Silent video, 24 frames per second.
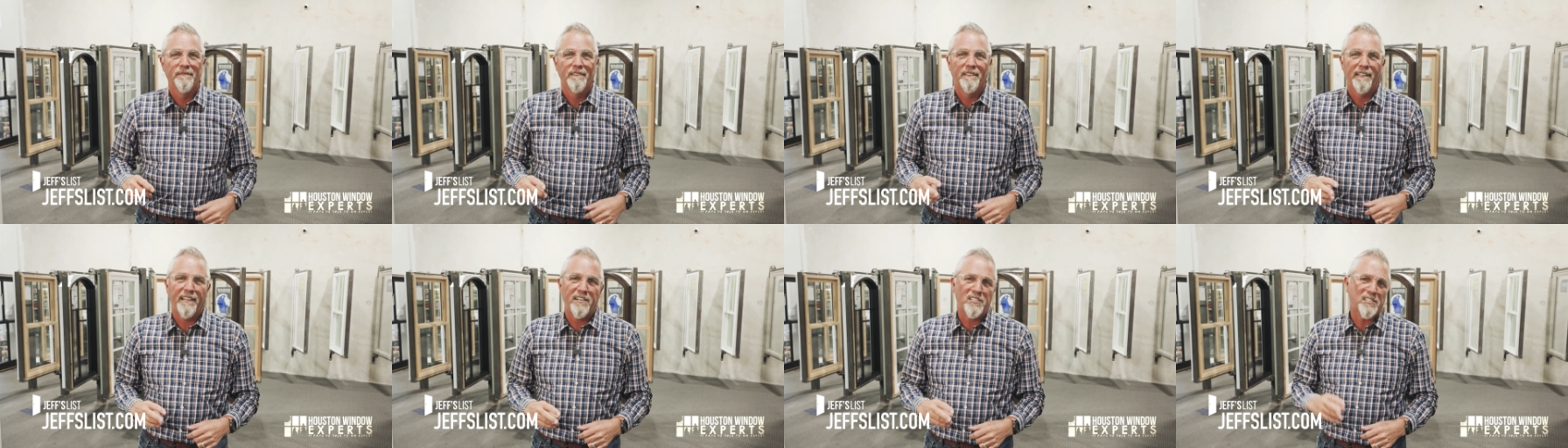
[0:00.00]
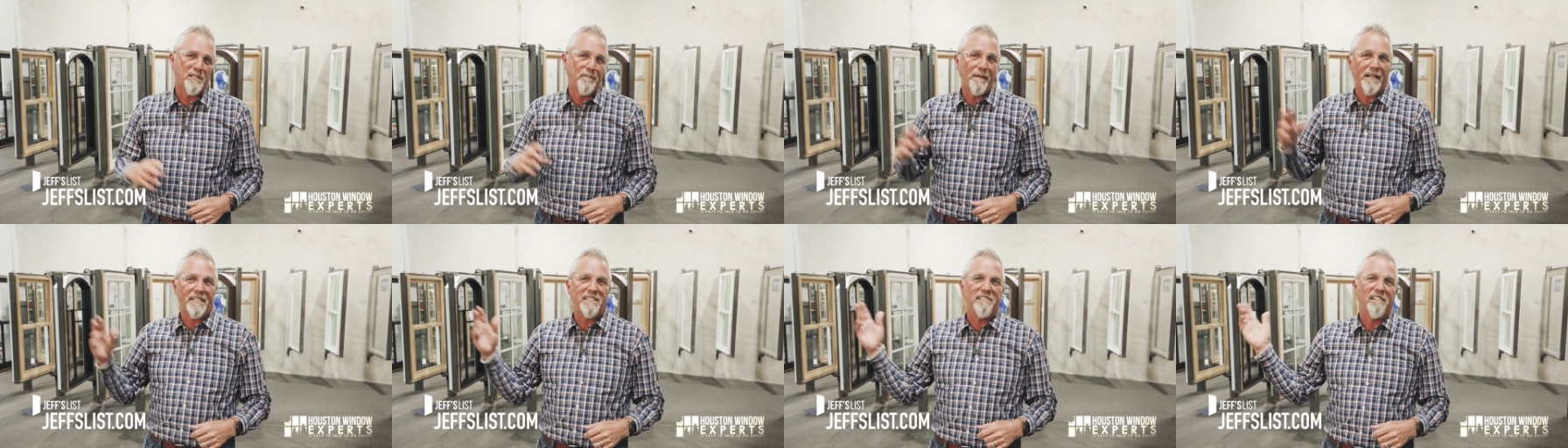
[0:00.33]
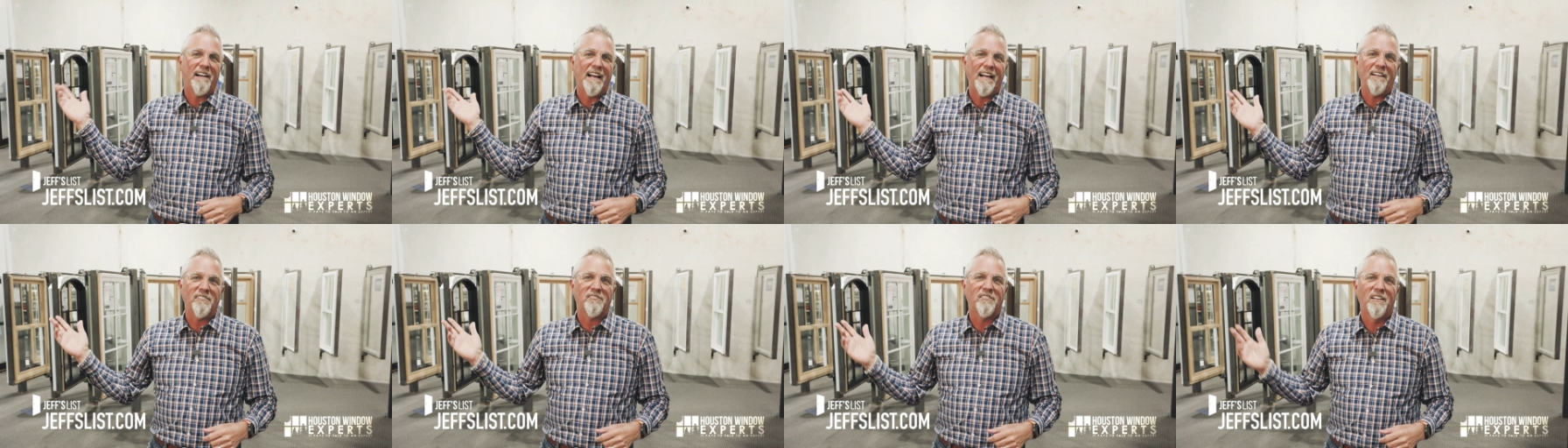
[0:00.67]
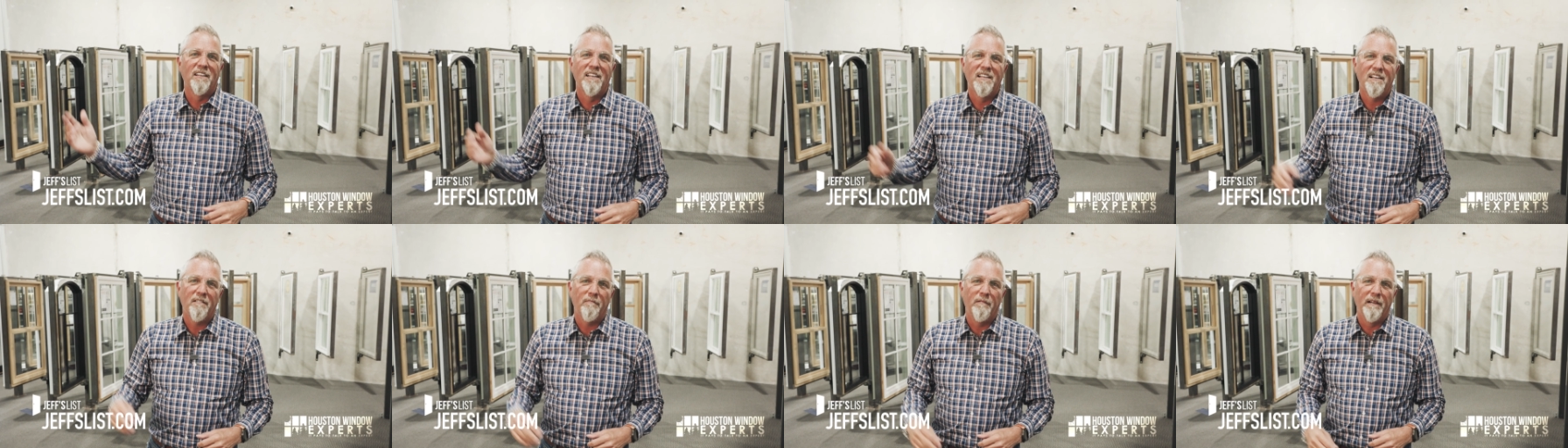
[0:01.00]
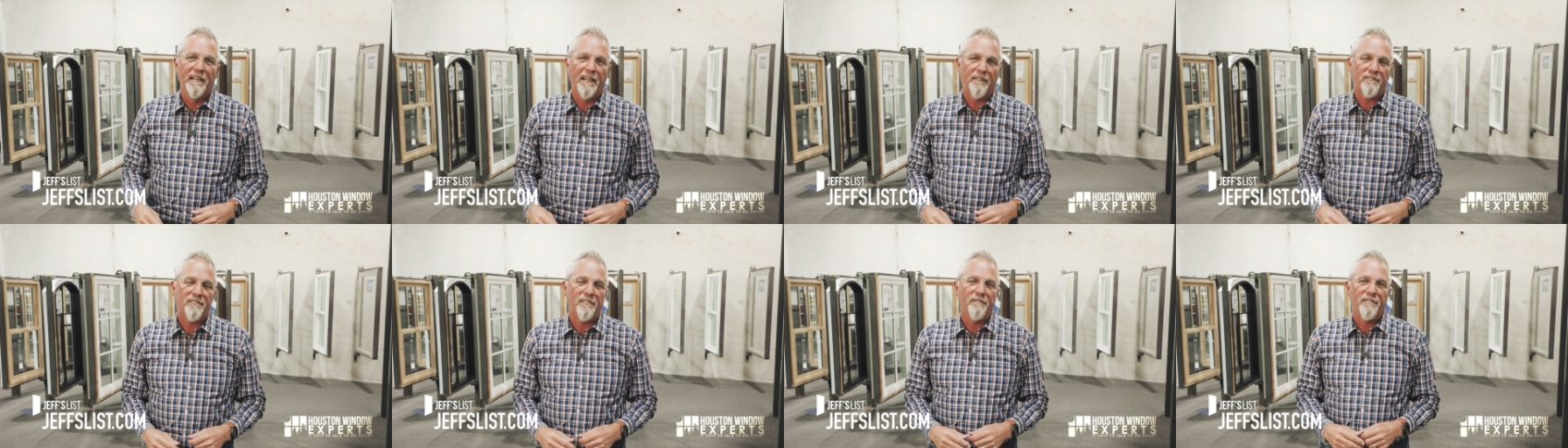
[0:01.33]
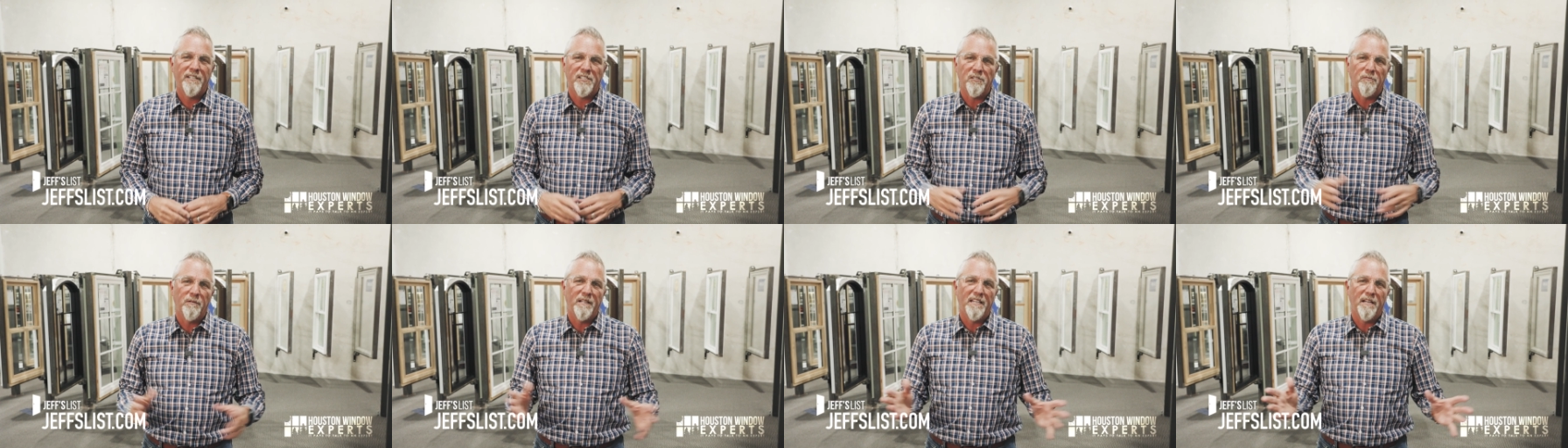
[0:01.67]
Let us come out to your house. We'd love to
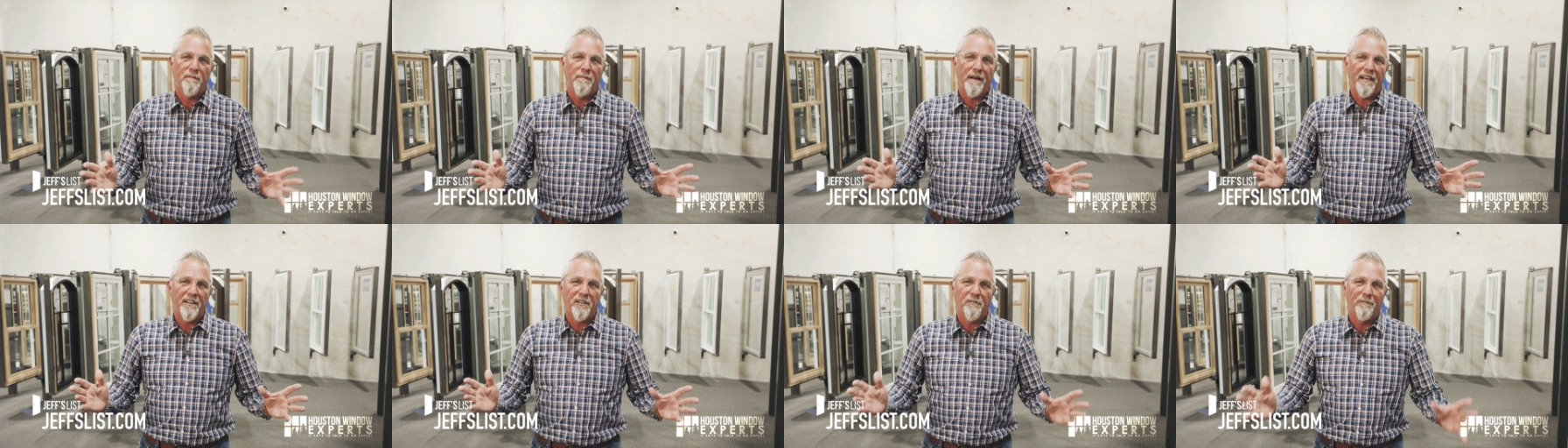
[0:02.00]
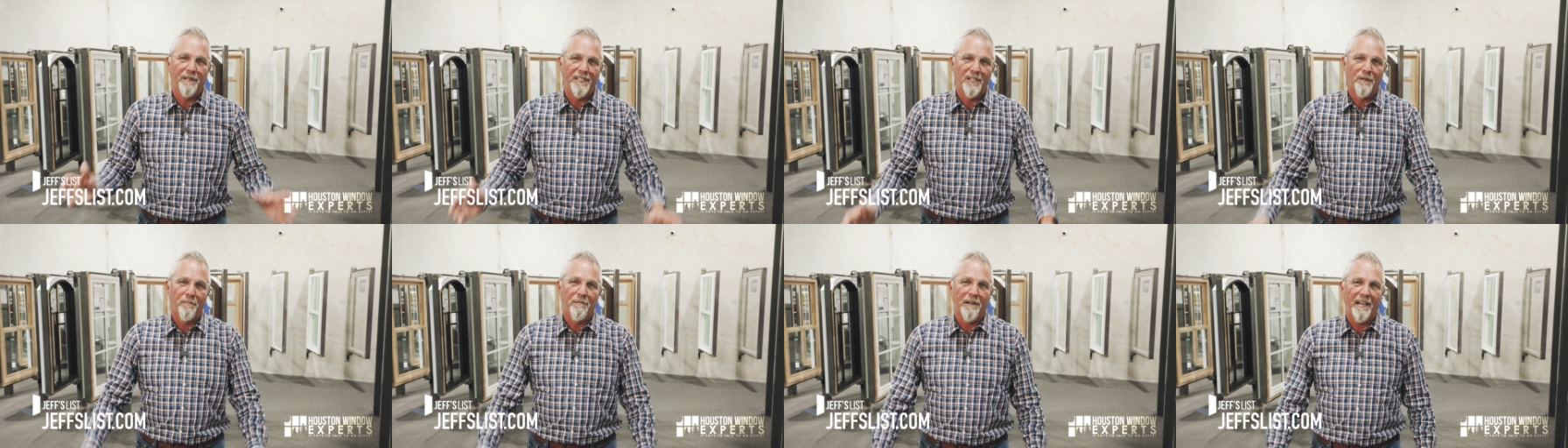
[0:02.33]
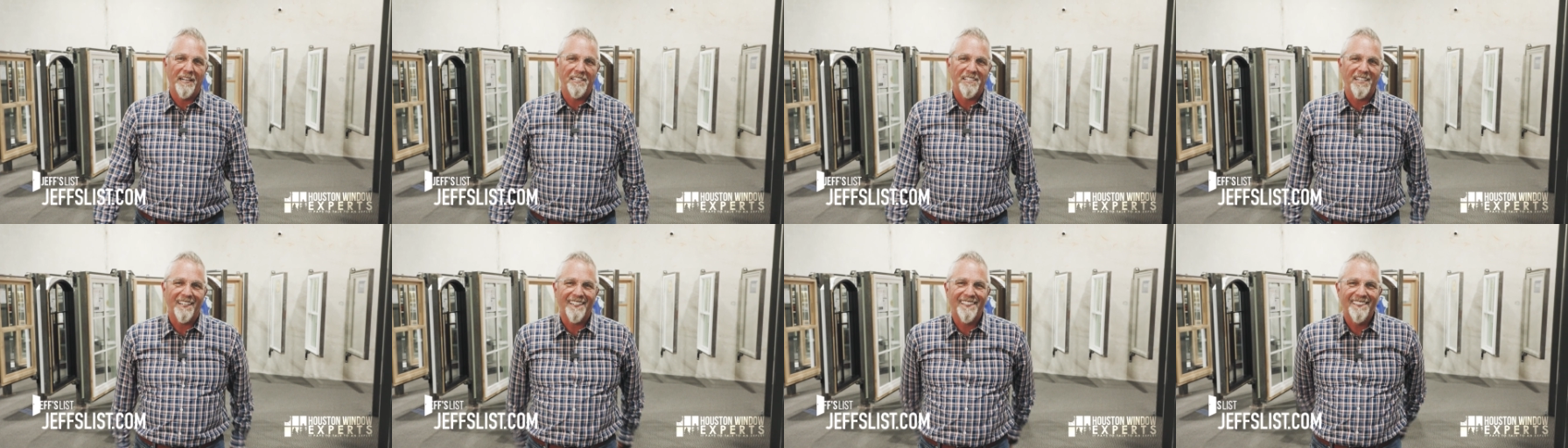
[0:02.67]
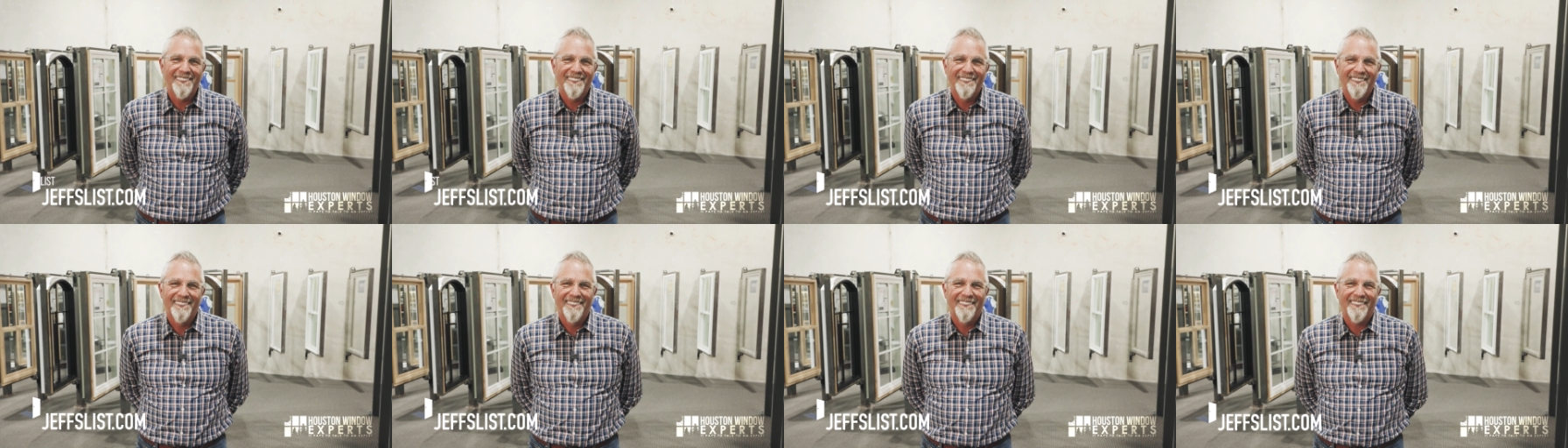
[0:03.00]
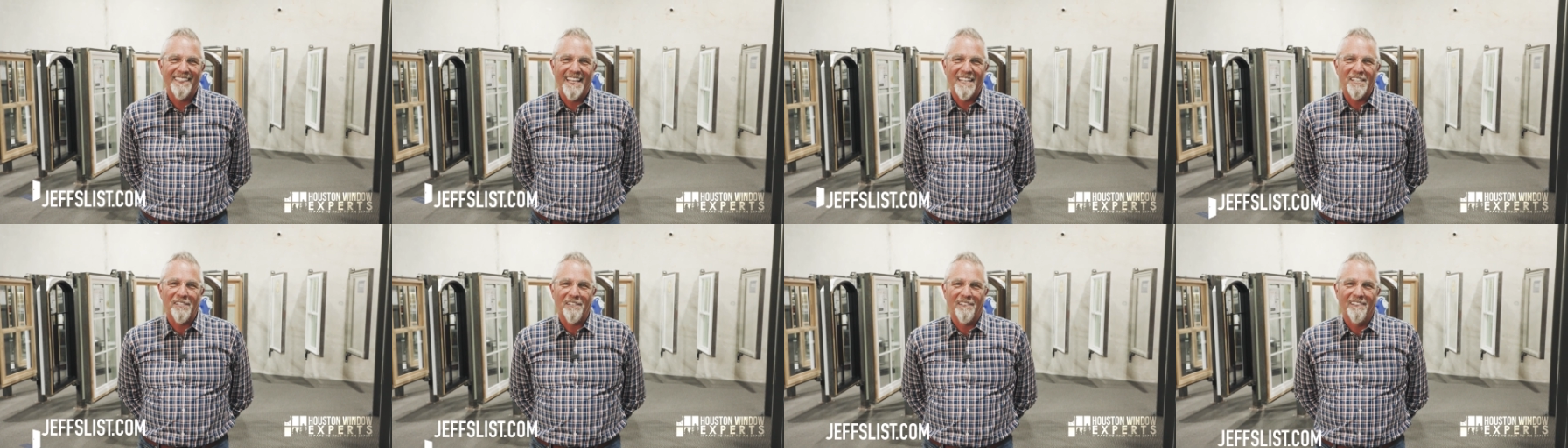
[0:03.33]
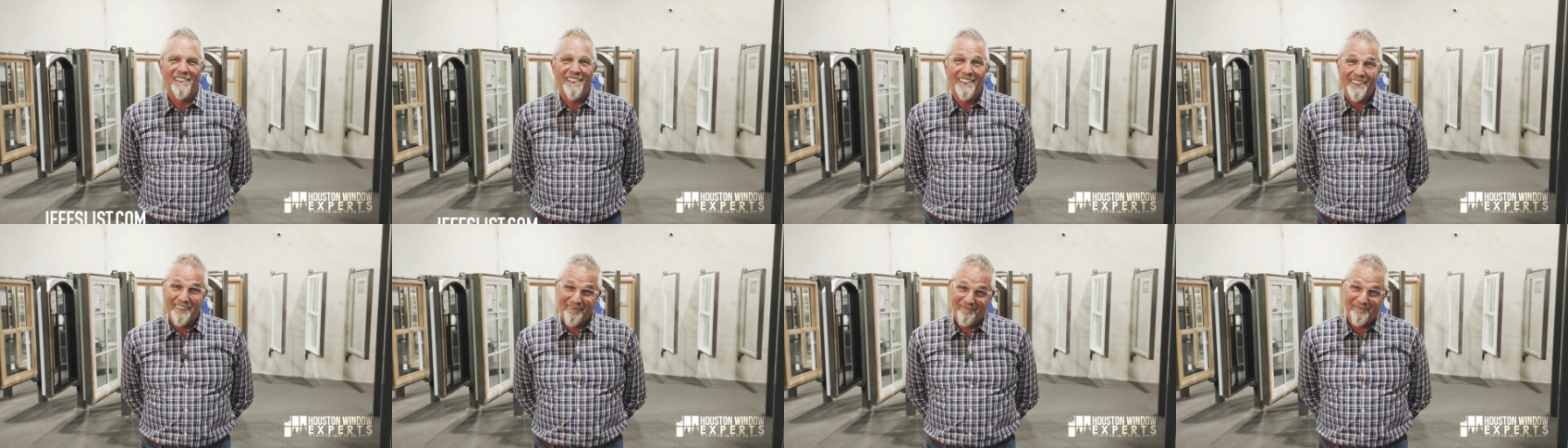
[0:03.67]
visit with you about your window project. Thanks
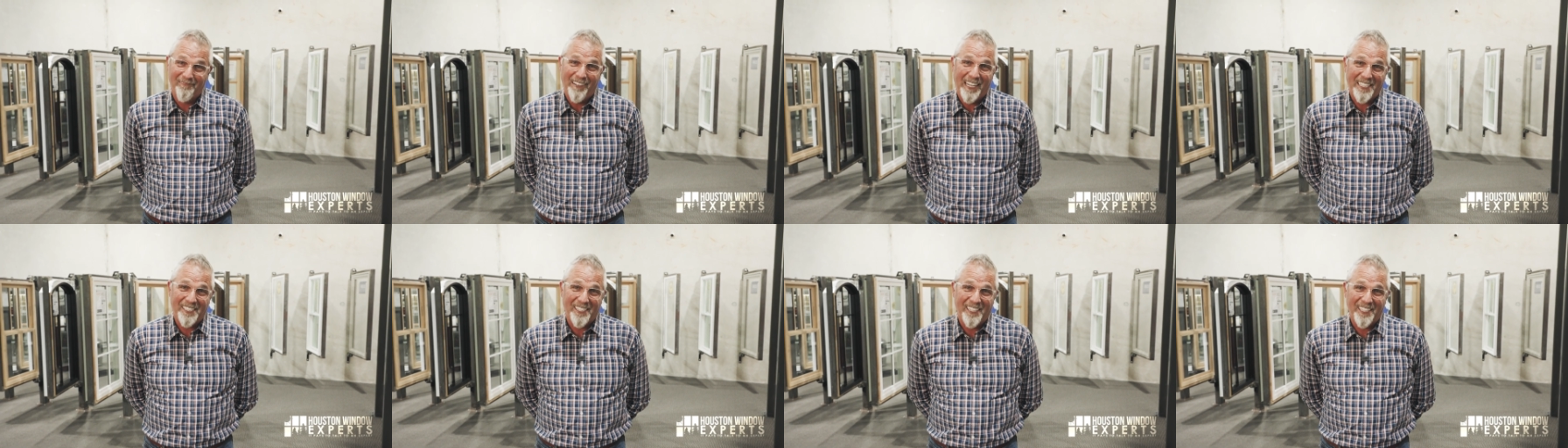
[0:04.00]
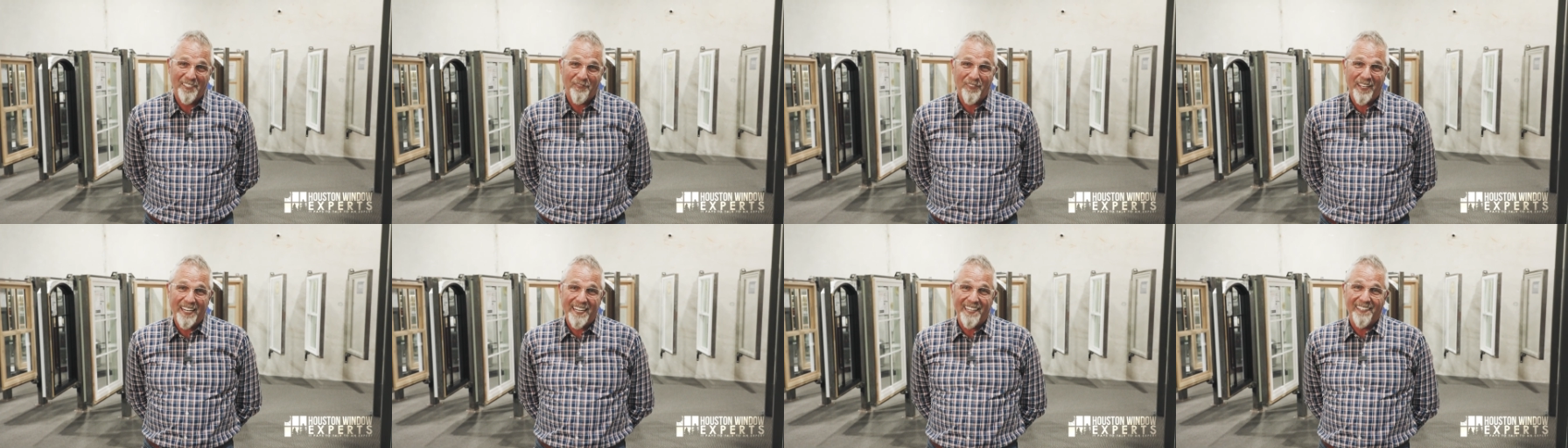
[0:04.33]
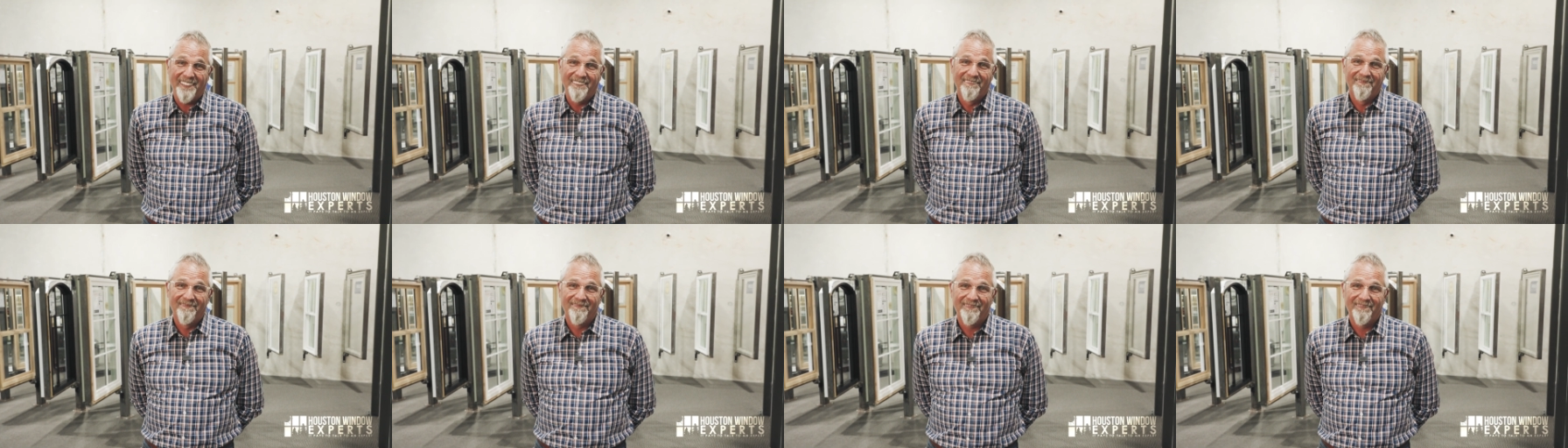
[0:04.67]
for watching this video.